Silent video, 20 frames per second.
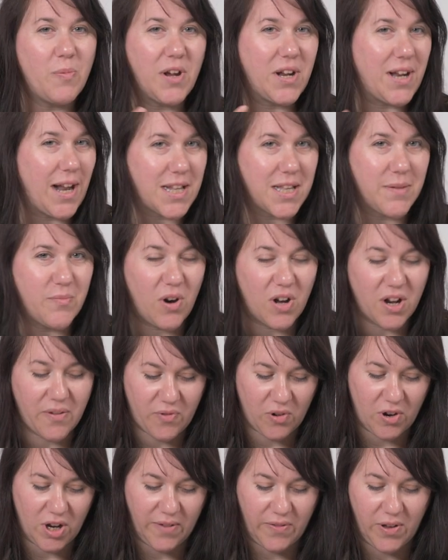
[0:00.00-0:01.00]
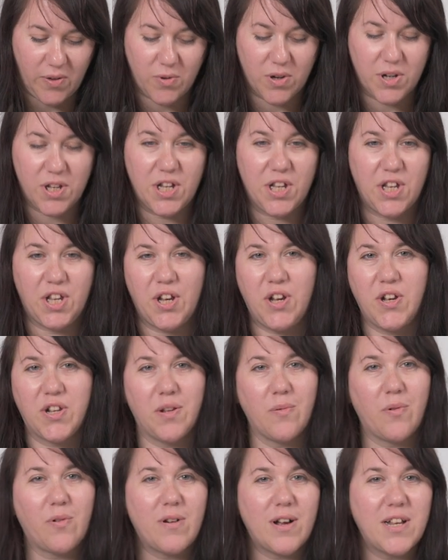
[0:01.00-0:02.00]
You could add some olive oil if you wanted to,
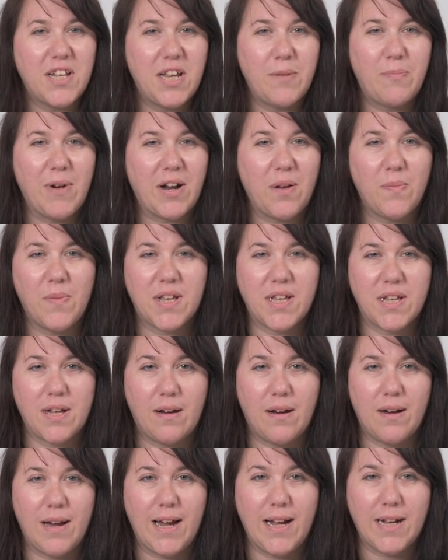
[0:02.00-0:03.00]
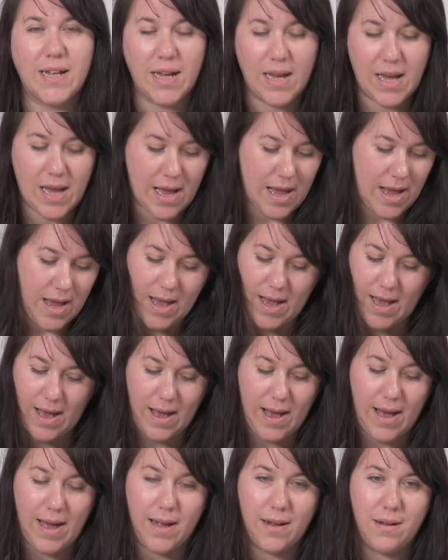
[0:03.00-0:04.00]
some crusty bread on the side,
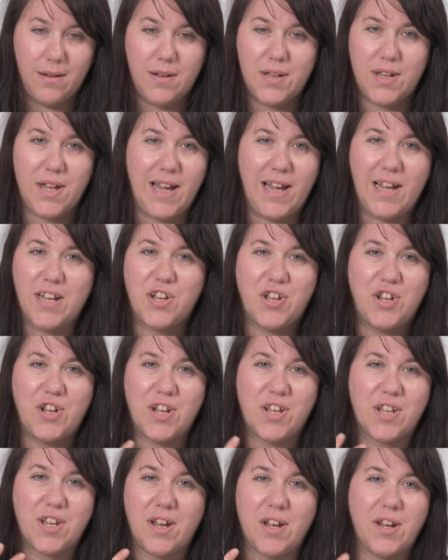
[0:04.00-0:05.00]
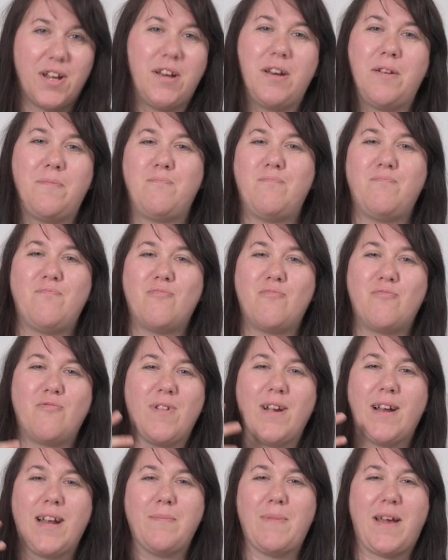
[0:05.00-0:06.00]
and it's just gonna
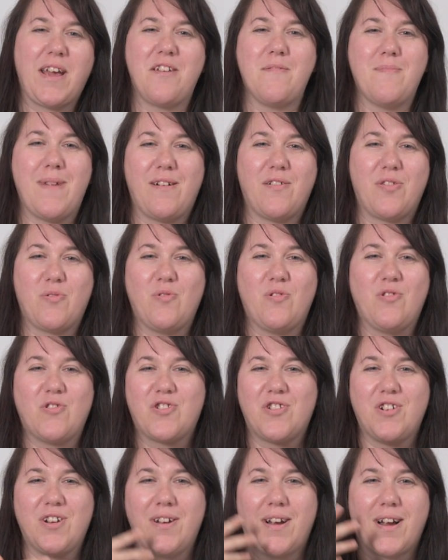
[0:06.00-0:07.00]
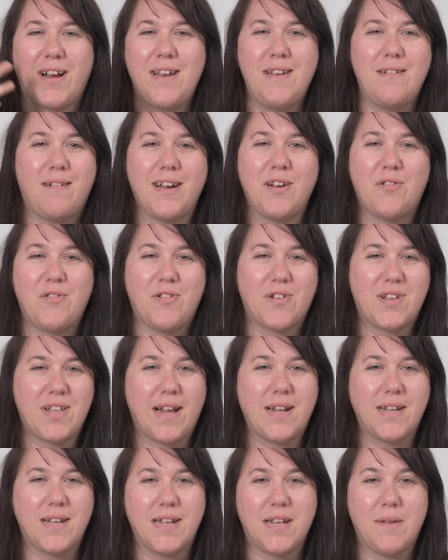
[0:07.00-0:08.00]
really make your mouth water and ignite all your
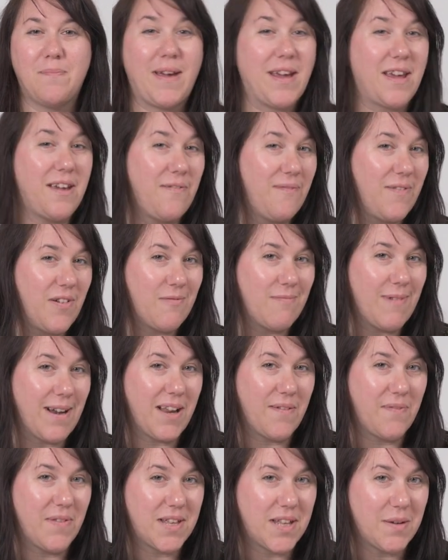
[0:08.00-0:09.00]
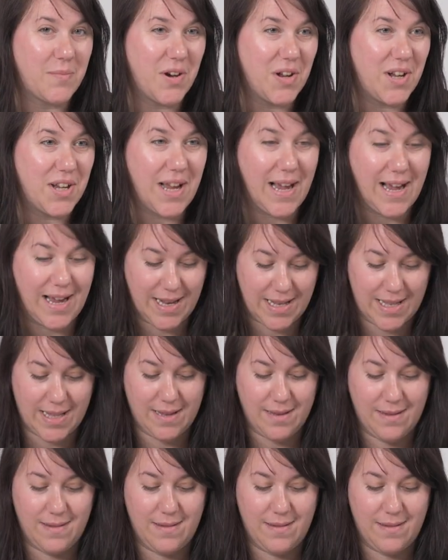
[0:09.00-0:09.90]
senses and make you feel ready for the summer holidays.